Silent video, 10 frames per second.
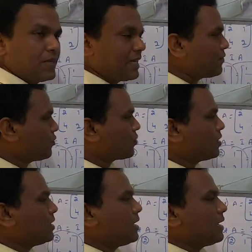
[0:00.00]

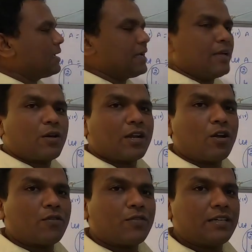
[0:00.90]
therefore you
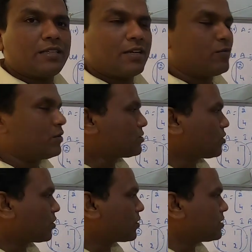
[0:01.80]
cannot find the inverse,
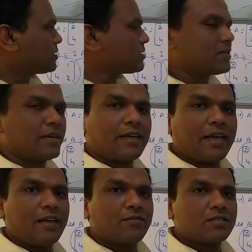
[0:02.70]
or you can just say
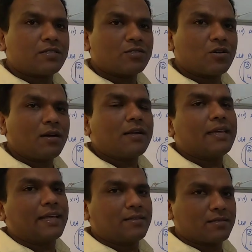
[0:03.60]
A inverse does
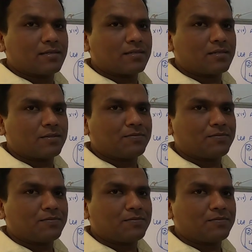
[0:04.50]
not exist.